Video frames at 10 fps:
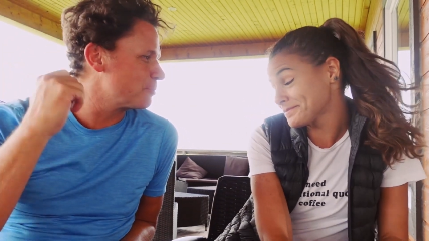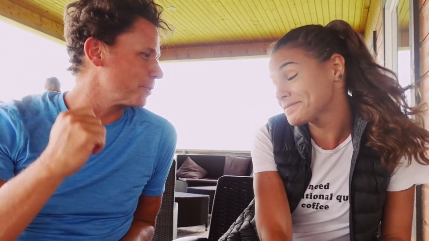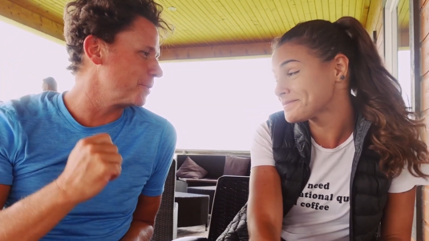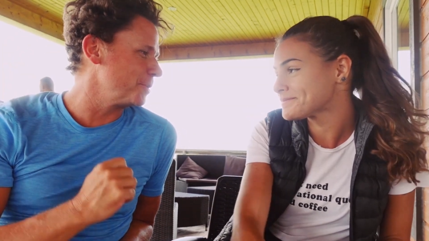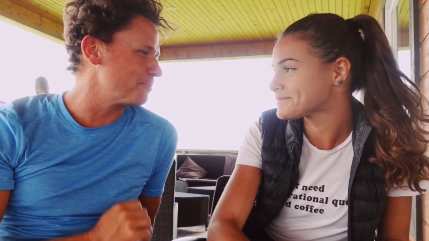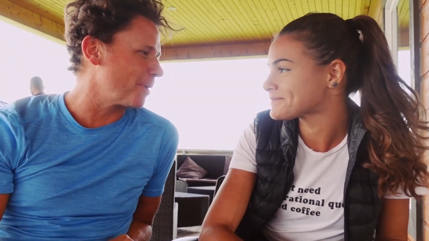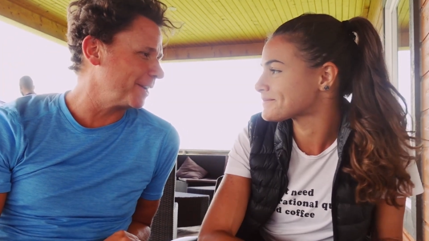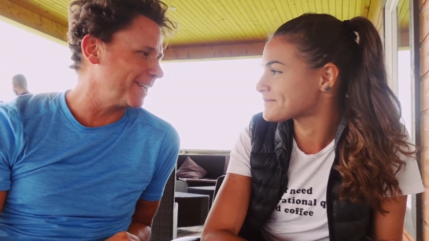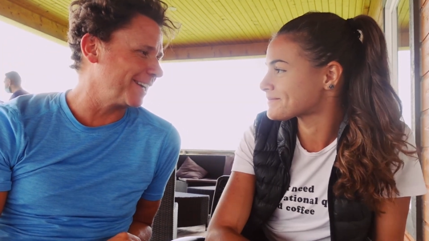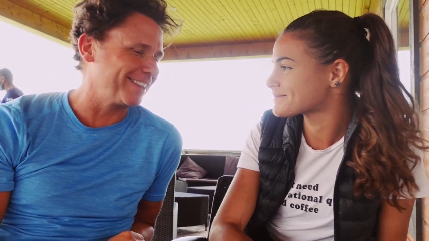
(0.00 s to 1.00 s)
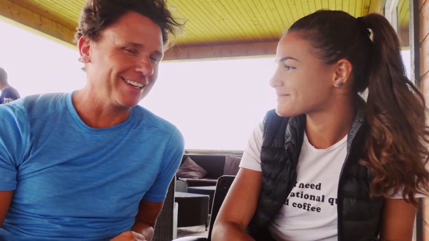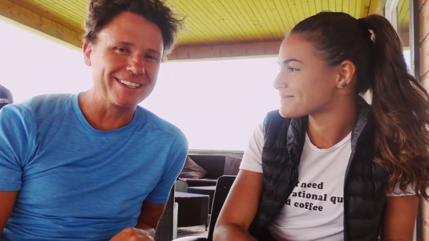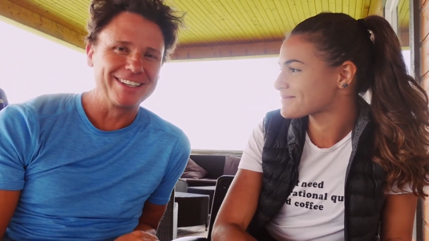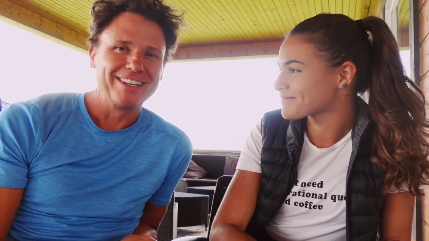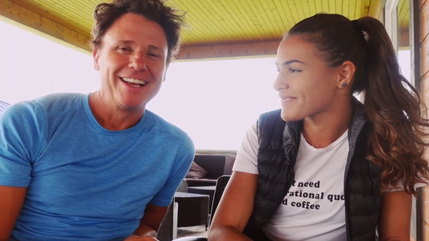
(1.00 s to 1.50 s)
Speaker 1: more than your body, I think.
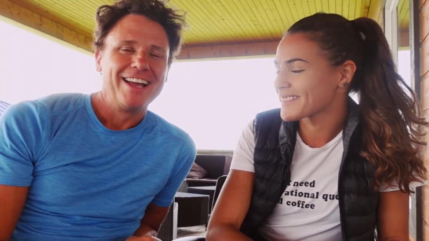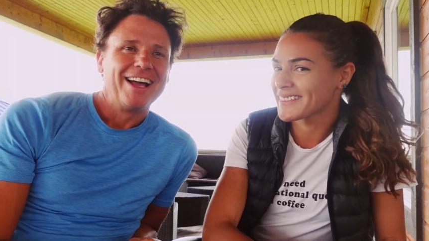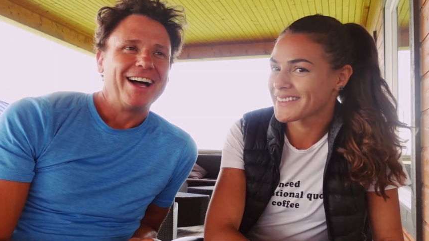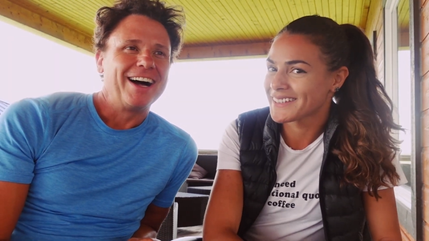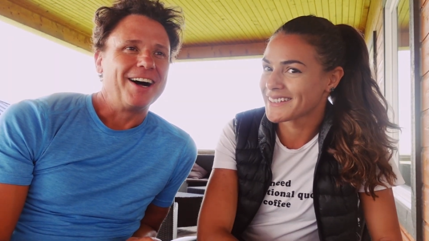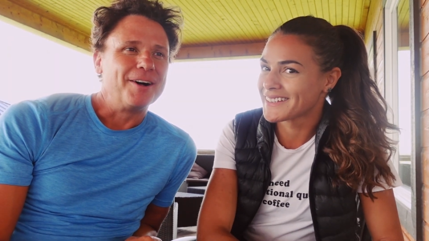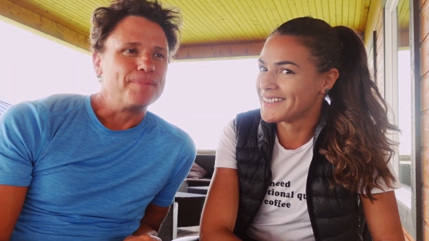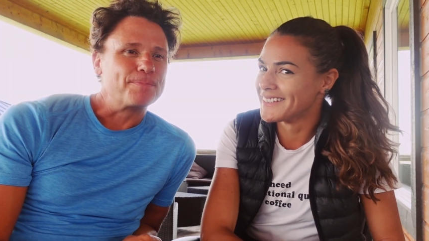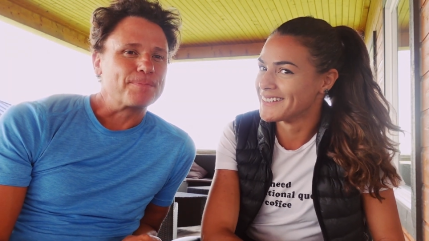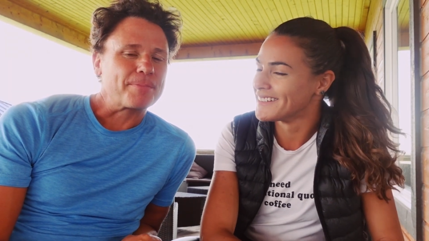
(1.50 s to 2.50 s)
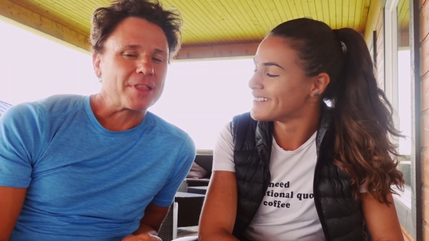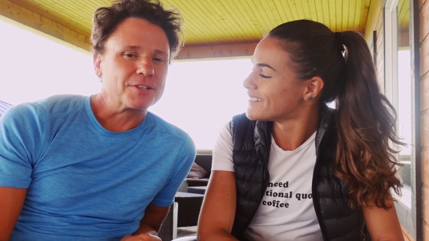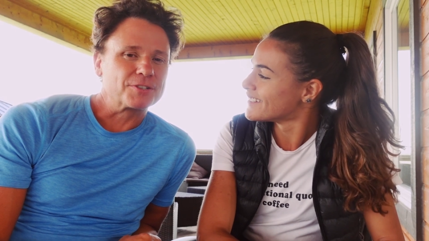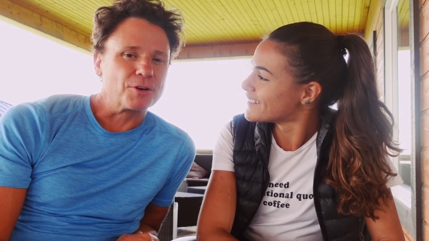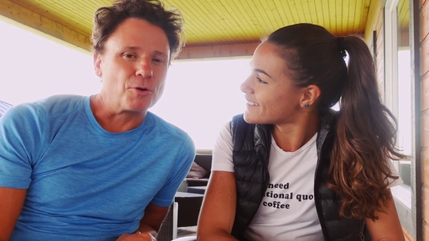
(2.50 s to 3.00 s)
Um,
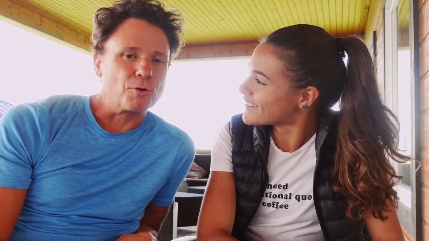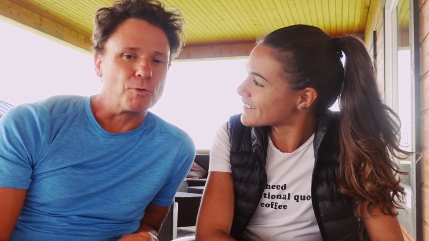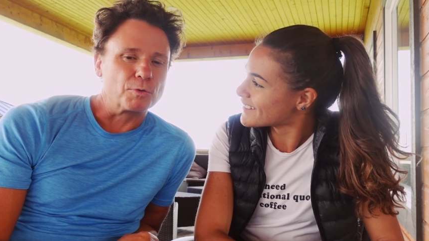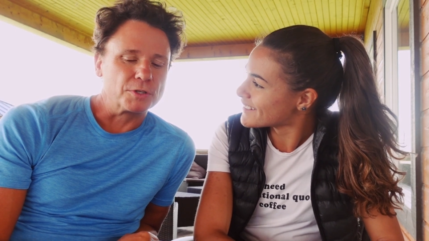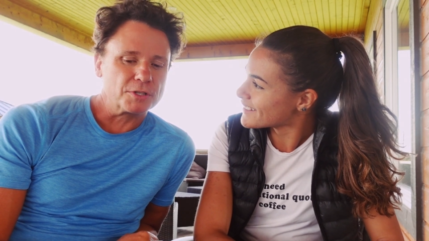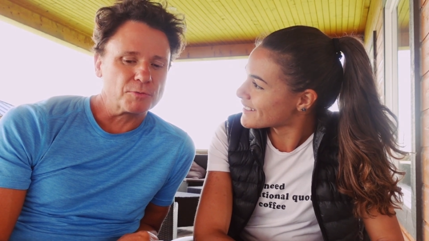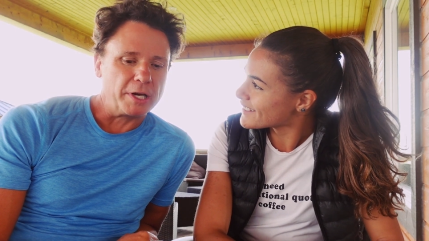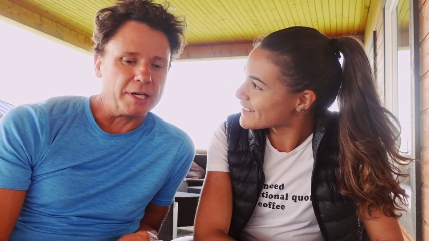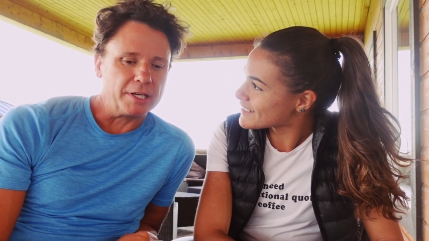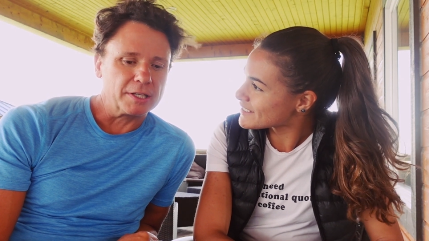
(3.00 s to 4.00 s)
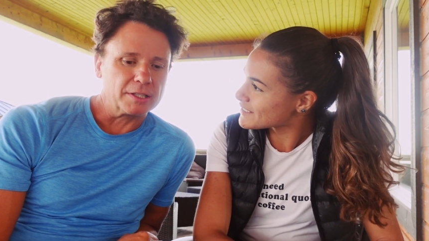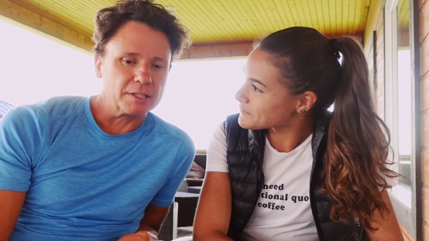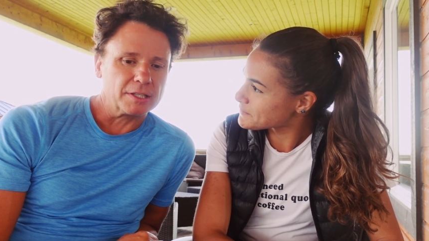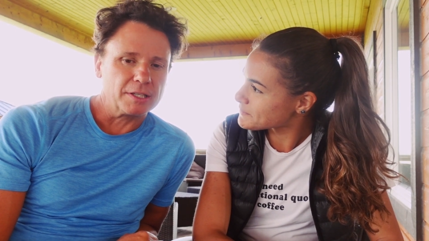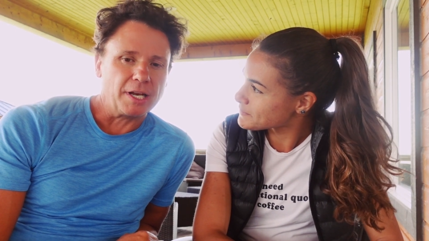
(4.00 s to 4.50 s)
so we're just waiting,
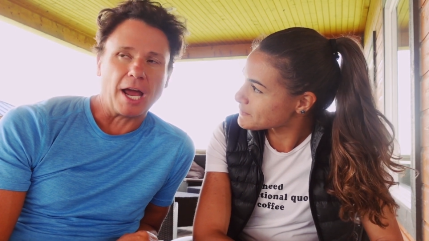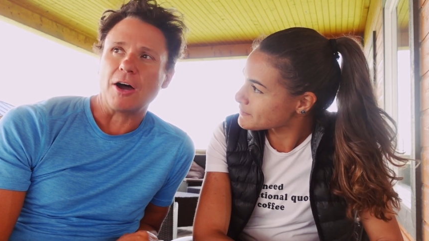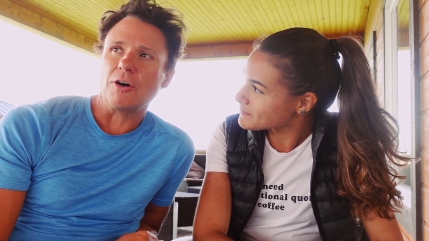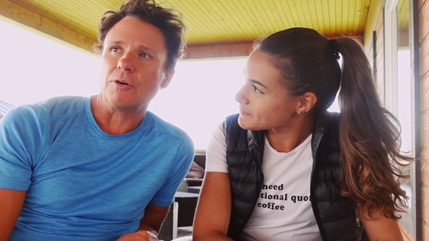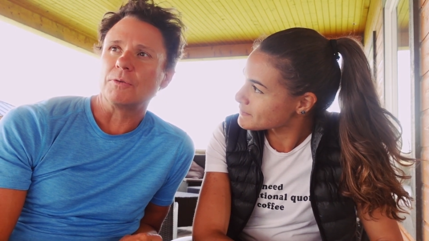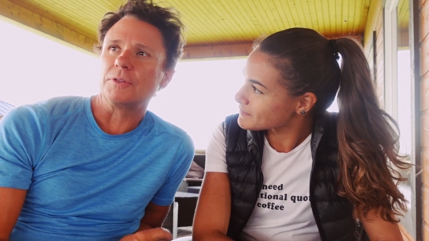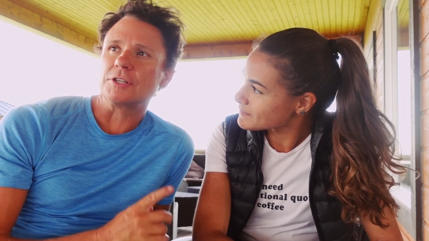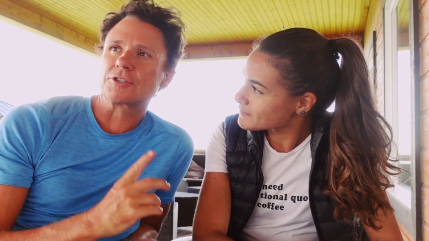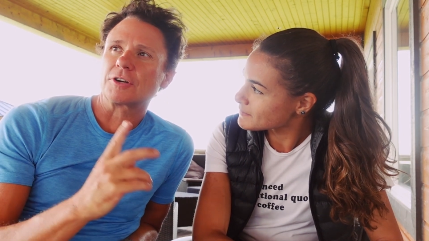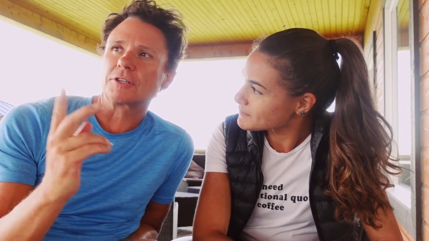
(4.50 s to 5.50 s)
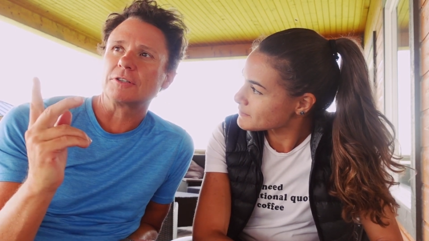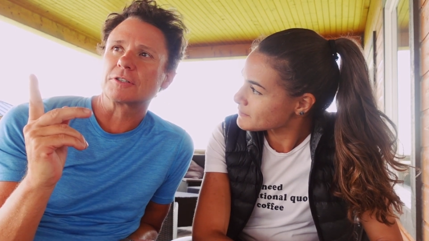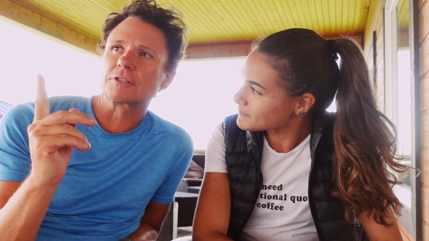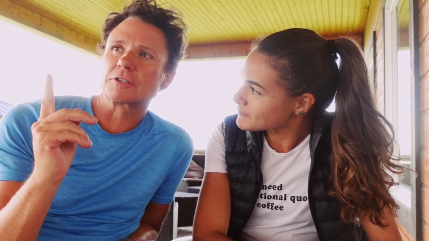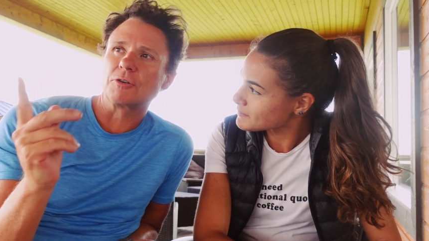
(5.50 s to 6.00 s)
and now the instructor
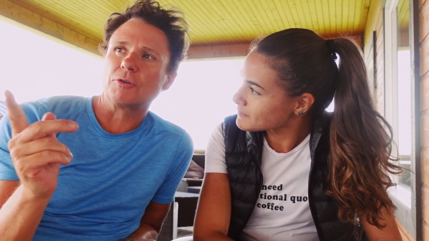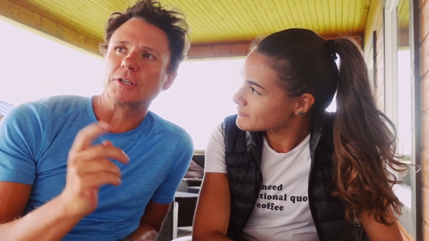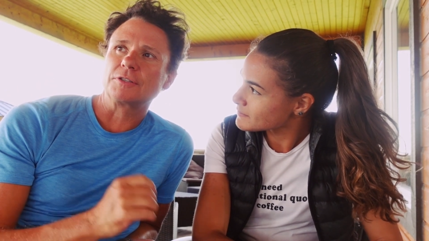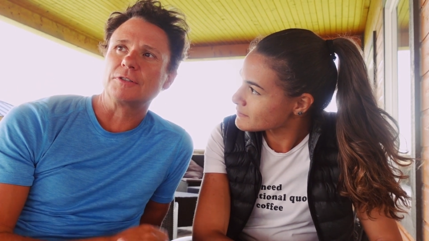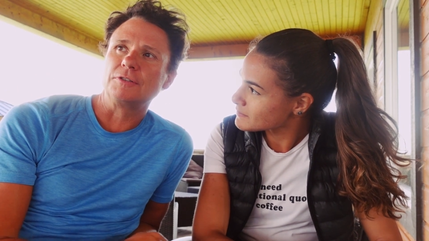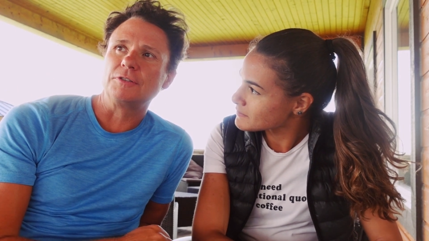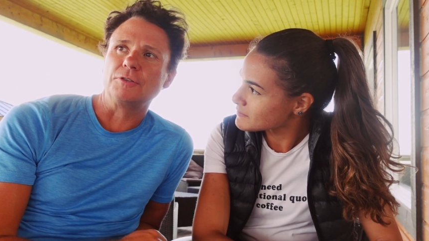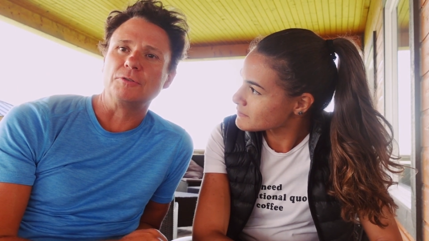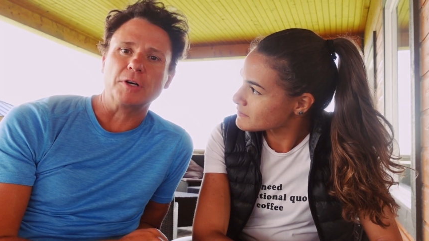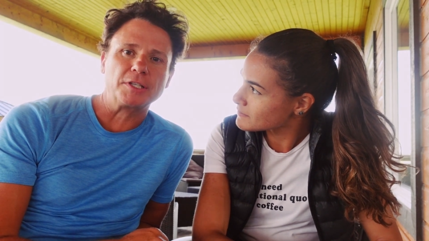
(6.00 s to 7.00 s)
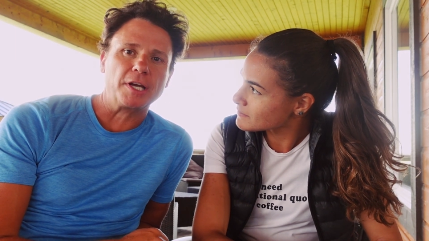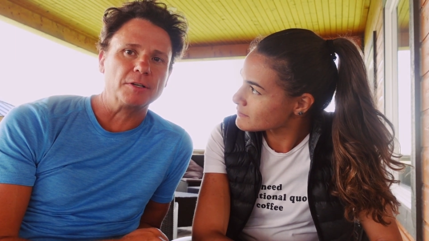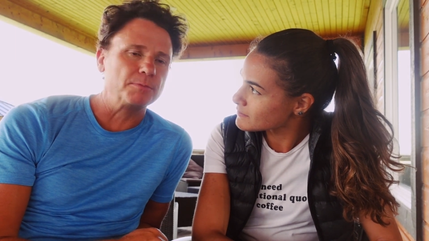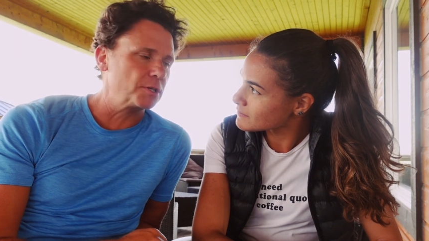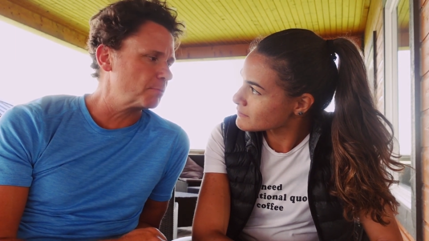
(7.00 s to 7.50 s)
is going to do a
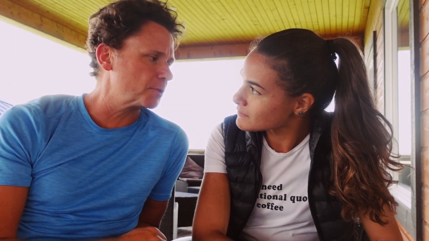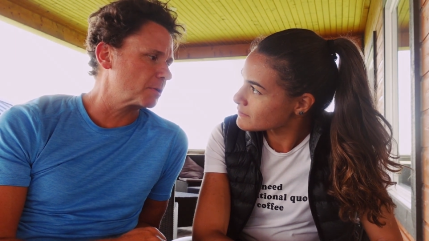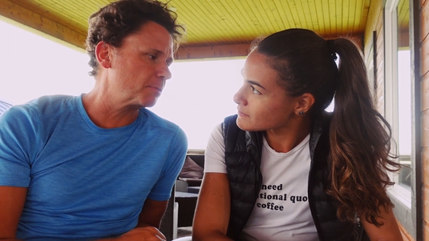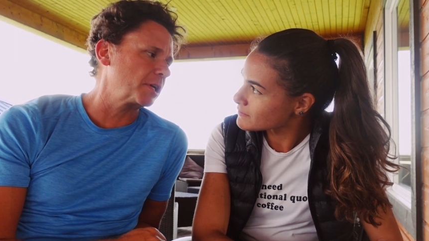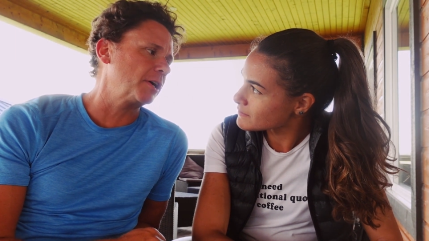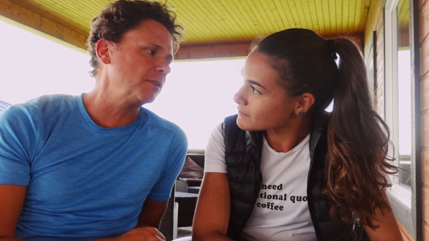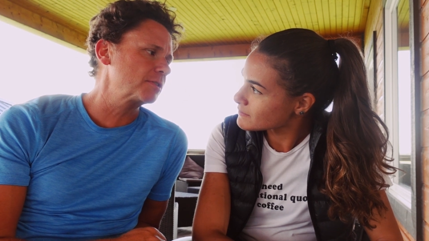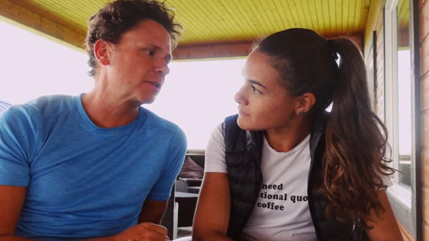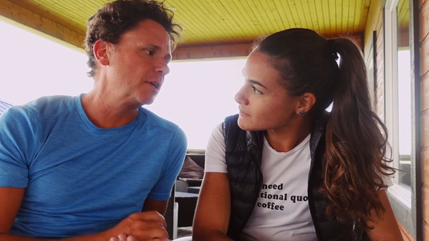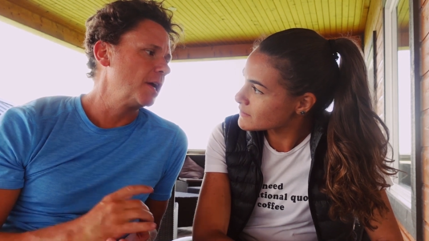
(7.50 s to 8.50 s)
tandem jump with somebody else.